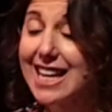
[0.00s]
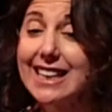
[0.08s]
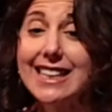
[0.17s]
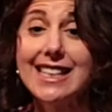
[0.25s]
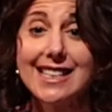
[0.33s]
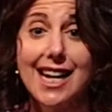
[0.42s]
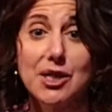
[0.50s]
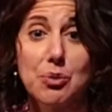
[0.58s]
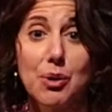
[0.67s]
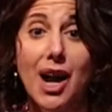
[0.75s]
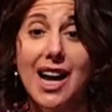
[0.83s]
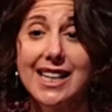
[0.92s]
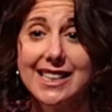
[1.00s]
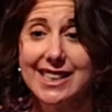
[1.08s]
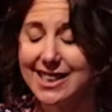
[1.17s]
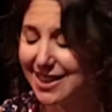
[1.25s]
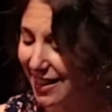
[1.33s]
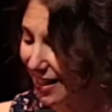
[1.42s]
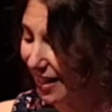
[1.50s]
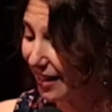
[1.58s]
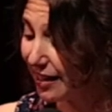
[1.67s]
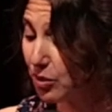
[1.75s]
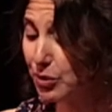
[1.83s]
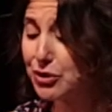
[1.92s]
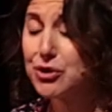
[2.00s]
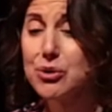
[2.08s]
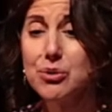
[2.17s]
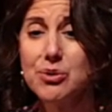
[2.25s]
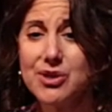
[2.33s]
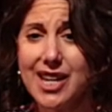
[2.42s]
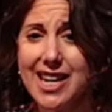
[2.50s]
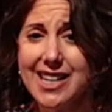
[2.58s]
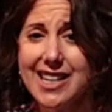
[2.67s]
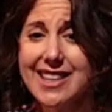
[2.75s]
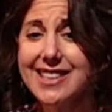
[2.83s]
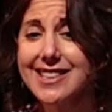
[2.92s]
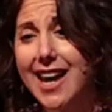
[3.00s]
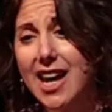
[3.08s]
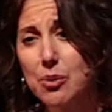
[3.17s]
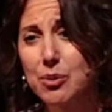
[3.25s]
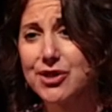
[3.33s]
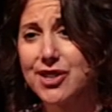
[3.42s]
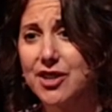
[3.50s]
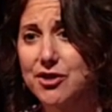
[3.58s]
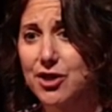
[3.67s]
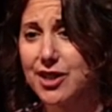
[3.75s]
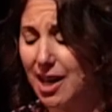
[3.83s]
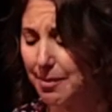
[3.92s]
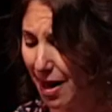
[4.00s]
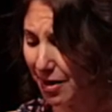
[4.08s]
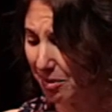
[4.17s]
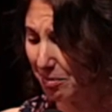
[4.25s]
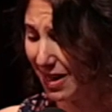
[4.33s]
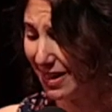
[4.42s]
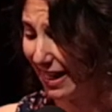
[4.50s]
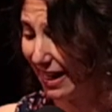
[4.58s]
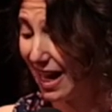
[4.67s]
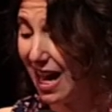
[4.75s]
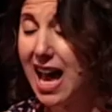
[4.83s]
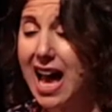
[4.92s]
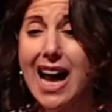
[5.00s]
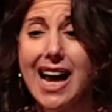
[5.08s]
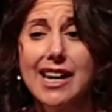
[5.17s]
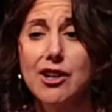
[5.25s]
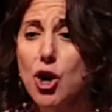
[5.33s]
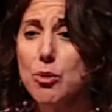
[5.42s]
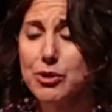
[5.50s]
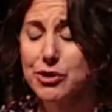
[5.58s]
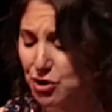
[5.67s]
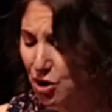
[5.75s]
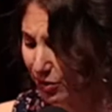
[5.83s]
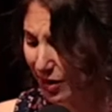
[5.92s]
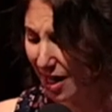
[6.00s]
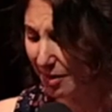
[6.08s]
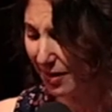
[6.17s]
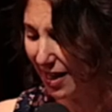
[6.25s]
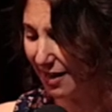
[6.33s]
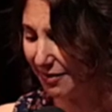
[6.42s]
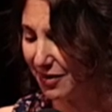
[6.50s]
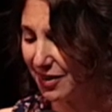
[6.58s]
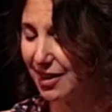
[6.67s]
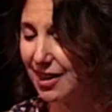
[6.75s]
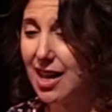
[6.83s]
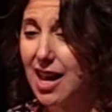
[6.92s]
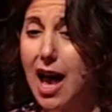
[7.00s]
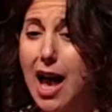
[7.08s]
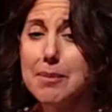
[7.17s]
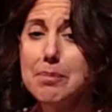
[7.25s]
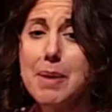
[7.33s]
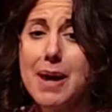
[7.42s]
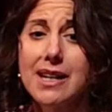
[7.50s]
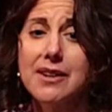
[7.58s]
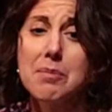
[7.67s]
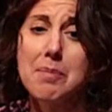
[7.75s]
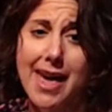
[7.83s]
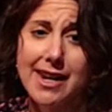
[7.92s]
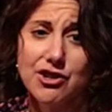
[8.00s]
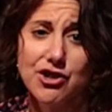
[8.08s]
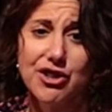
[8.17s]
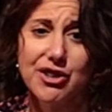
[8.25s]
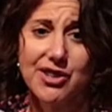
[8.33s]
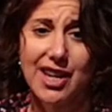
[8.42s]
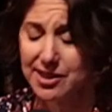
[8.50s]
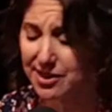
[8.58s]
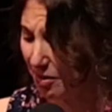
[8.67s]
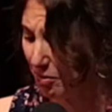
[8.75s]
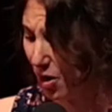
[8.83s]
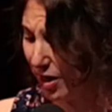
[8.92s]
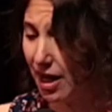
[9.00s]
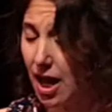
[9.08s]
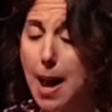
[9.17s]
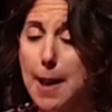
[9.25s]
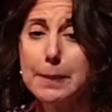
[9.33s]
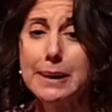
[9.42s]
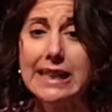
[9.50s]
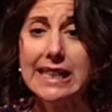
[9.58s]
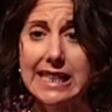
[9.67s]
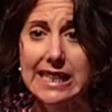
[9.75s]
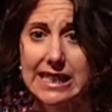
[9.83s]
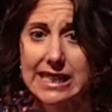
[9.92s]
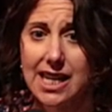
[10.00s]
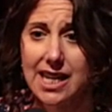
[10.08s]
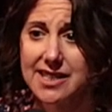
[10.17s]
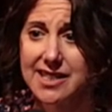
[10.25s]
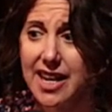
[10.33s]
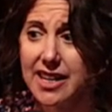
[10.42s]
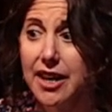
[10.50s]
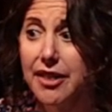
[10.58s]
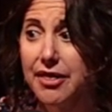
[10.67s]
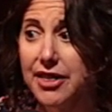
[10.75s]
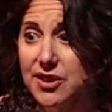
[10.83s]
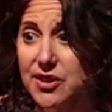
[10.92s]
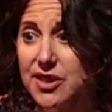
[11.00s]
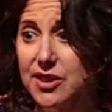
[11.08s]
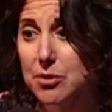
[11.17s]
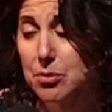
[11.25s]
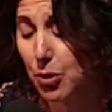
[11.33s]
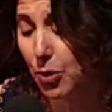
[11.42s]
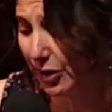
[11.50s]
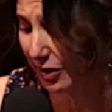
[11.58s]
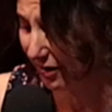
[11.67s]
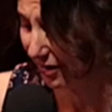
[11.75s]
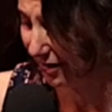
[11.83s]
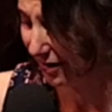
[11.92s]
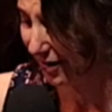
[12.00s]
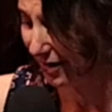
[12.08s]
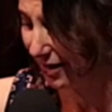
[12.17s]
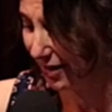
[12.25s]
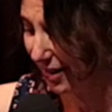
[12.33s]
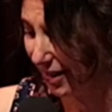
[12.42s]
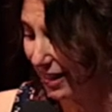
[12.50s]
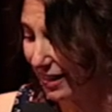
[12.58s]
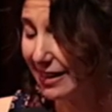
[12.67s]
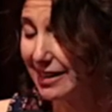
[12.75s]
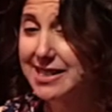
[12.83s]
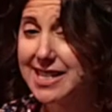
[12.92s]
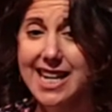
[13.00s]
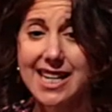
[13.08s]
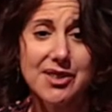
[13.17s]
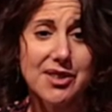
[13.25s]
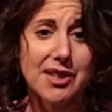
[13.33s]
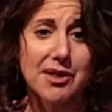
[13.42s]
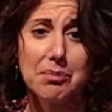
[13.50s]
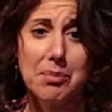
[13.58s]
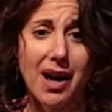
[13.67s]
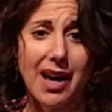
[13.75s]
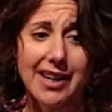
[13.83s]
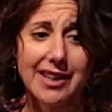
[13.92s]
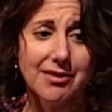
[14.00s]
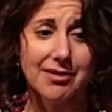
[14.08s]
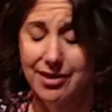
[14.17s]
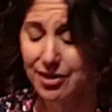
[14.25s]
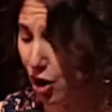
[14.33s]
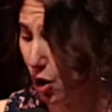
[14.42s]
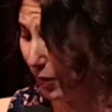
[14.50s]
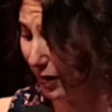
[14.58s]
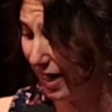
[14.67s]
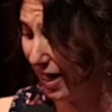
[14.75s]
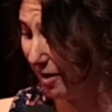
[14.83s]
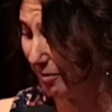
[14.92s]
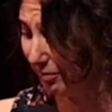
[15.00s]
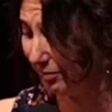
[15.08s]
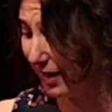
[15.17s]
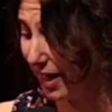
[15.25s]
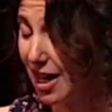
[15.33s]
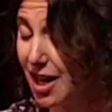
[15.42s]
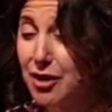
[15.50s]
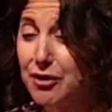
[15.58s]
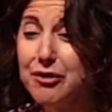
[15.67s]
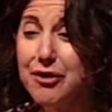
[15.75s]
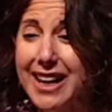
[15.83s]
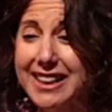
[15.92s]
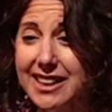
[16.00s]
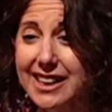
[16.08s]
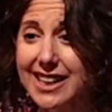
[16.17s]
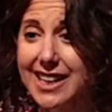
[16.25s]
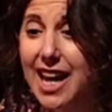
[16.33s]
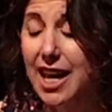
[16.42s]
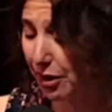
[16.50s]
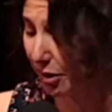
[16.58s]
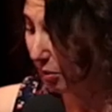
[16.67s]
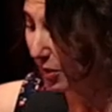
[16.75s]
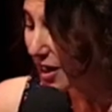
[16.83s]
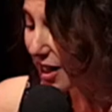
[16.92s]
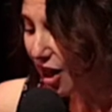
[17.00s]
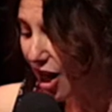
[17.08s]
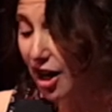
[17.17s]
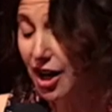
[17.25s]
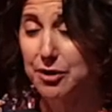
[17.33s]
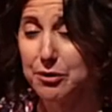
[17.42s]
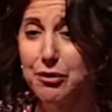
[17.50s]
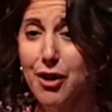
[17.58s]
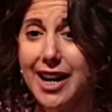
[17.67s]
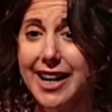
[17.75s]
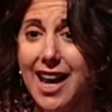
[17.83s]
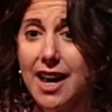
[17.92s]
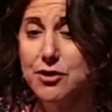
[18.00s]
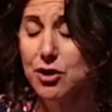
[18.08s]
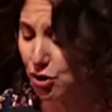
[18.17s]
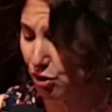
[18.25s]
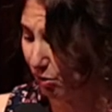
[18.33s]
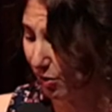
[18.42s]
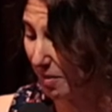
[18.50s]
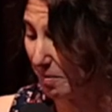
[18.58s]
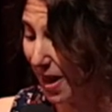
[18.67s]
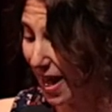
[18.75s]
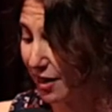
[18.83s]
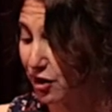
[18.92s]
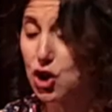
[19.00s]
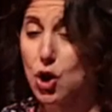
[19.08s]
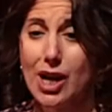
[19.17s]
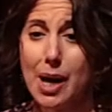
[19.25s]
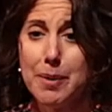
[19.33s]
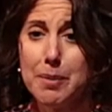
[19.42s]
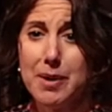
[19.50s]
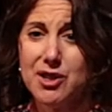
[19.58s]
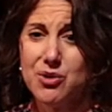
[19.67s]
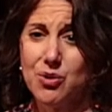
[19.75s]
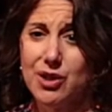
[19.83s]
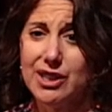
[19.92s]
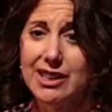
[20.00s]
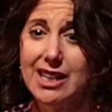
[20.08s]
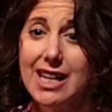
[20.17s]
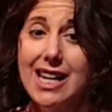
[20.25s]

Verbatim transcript: At least that's what I did. It was Tuesday. The tank was scheduled to come out on Monday. I had almost no time left. I begged the manager to send someone. Please, I said, this is important. Days ticked by, no one came. Finally, at 3 o'clock on Friday afternoon, a man showed up at my door.